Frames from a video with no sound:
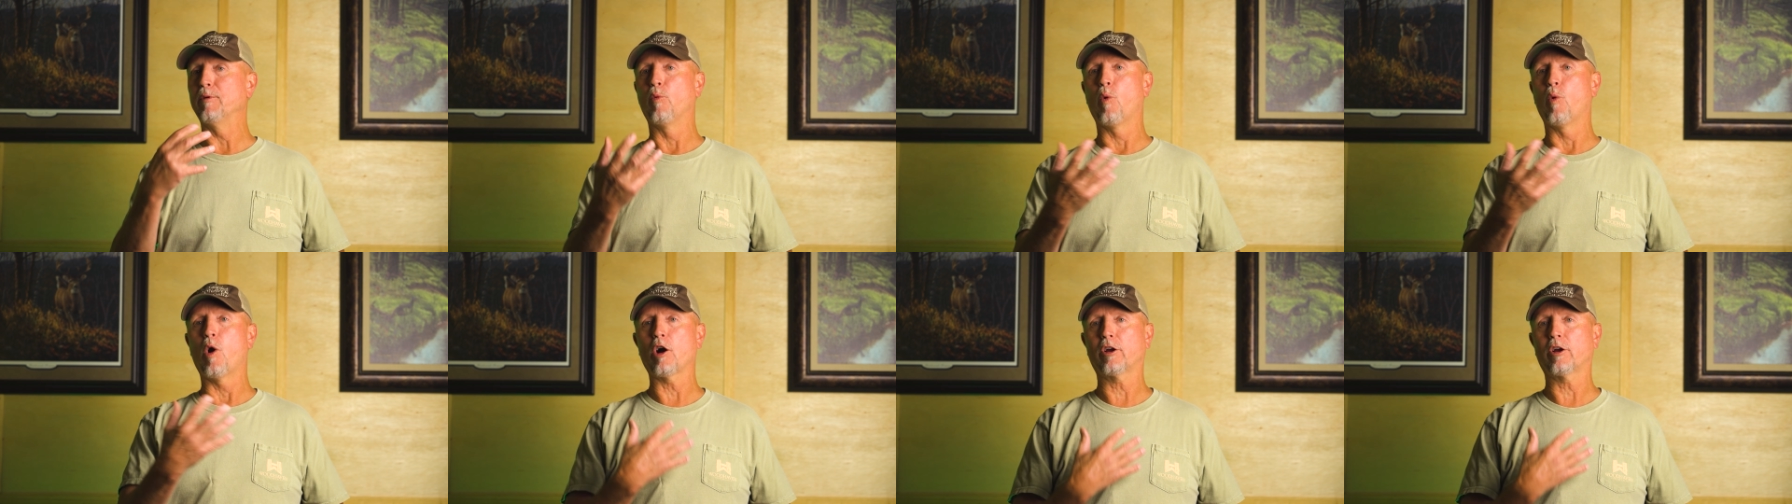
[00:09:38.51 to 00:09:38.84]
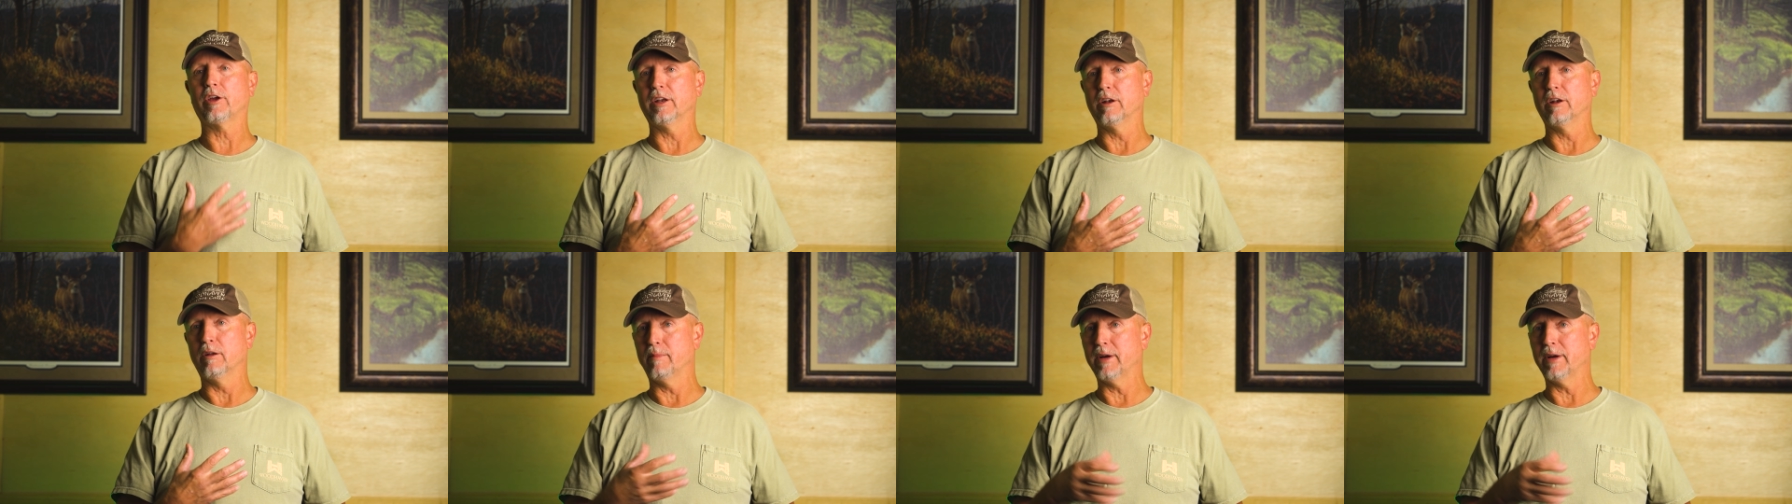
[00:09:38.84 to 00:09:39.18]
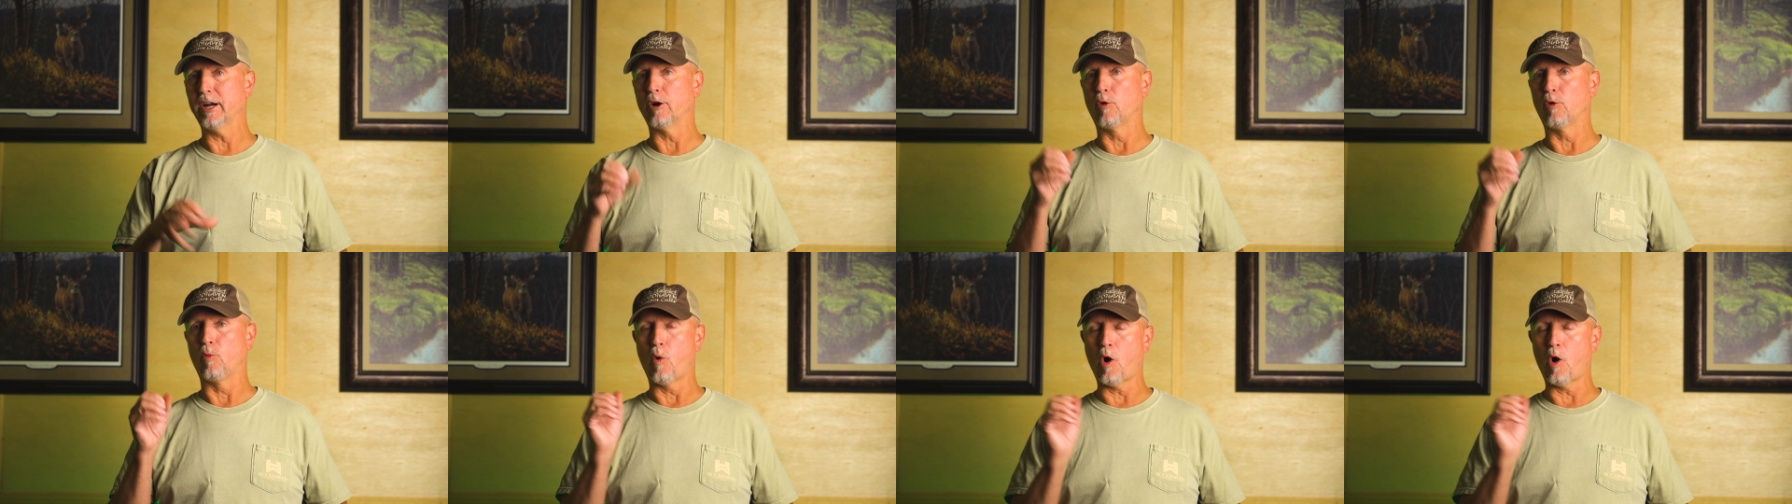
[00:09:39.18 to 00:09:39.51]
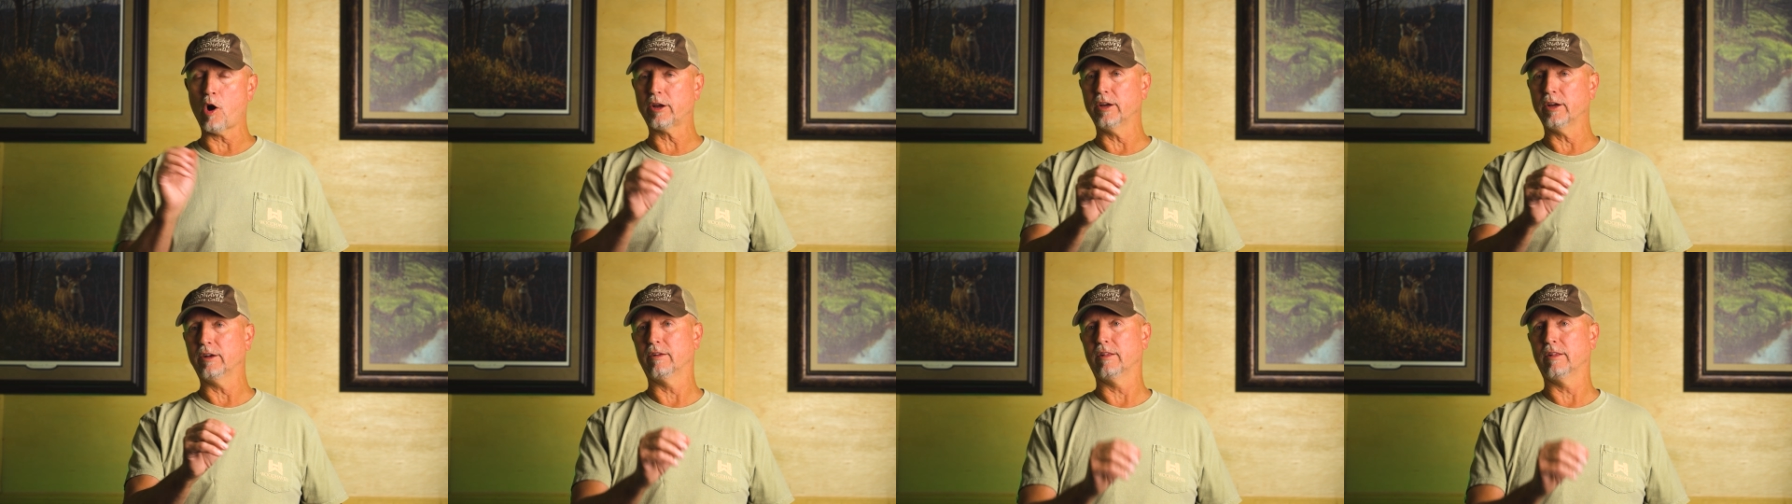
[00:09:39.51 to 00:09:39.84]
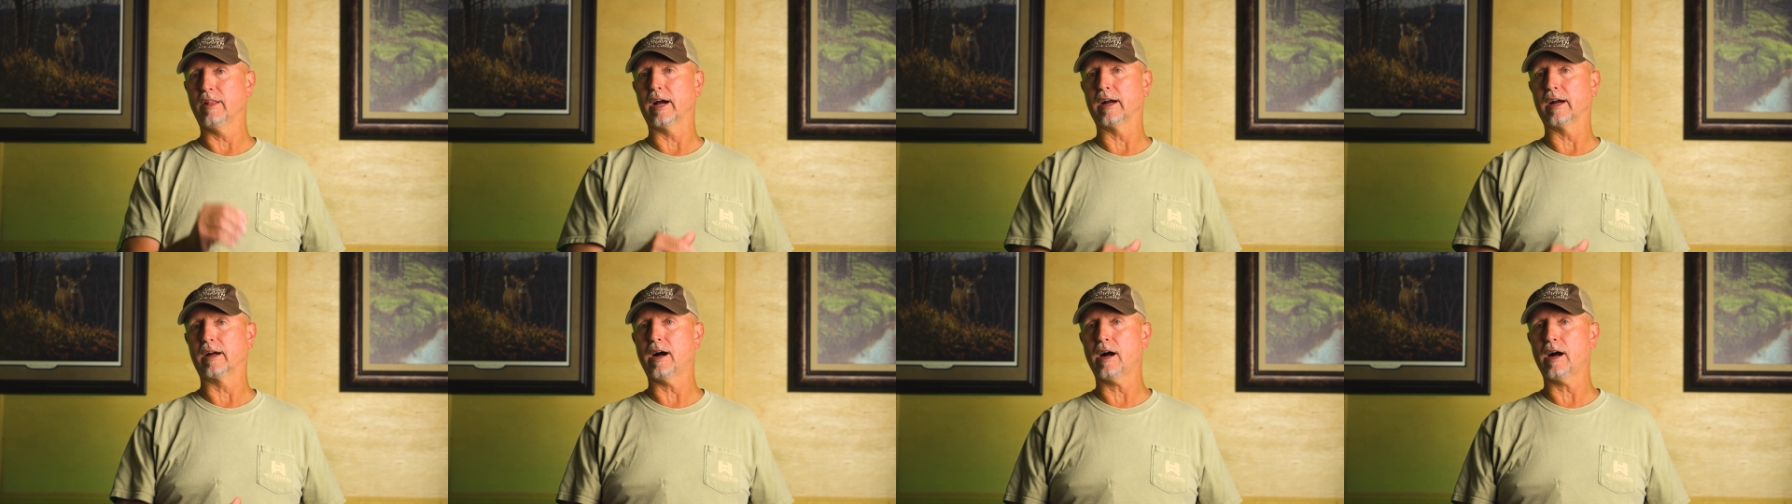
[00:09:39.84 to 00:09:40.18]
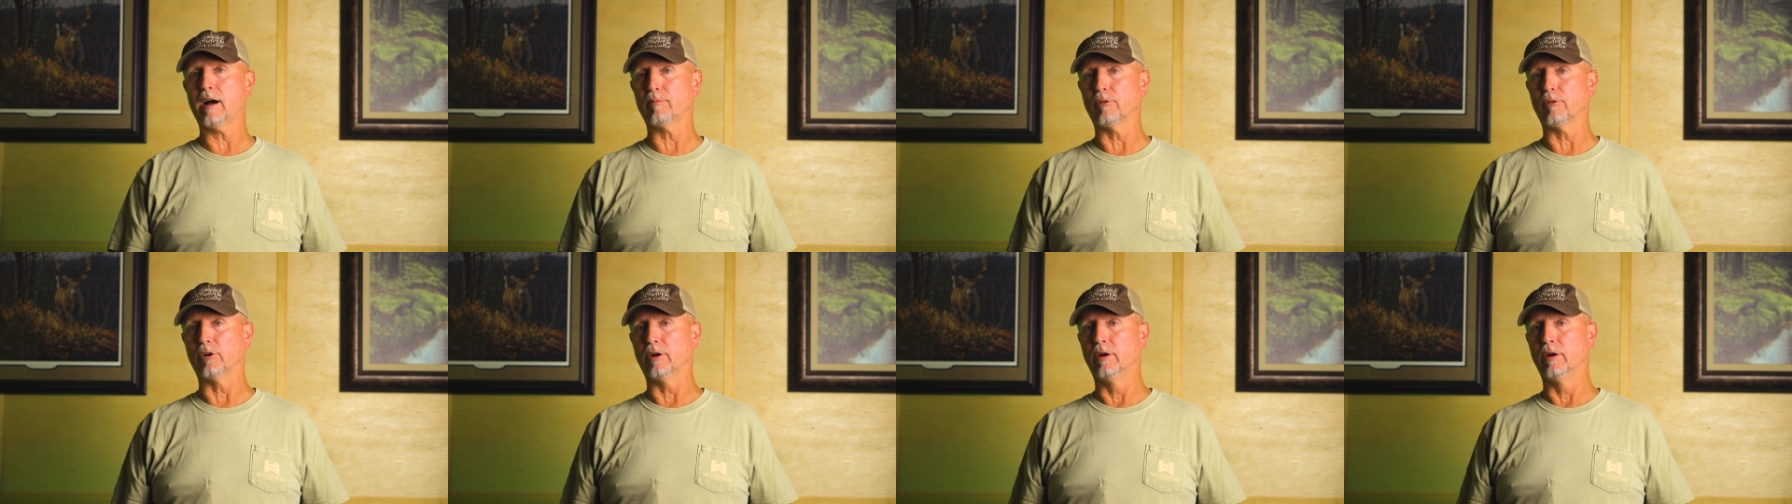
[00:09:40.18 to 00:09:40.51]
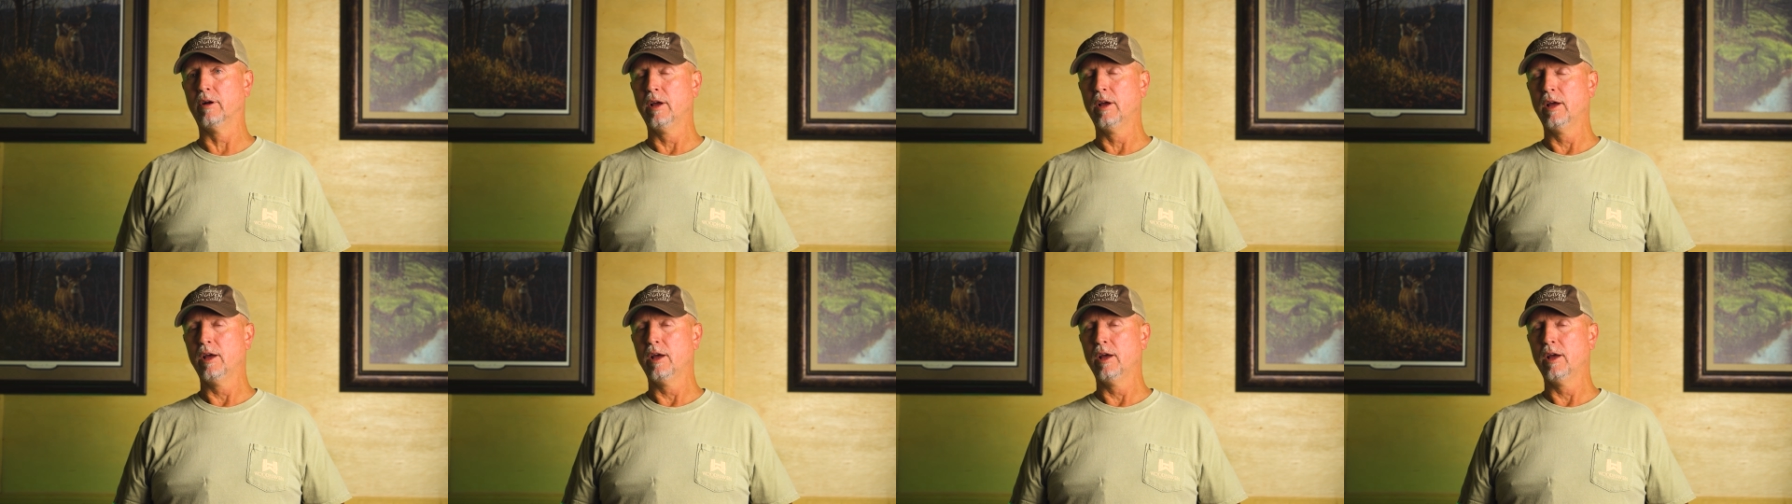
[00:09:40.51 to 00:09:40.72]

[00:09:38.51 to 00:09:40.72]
walking to me or walking to that gobbler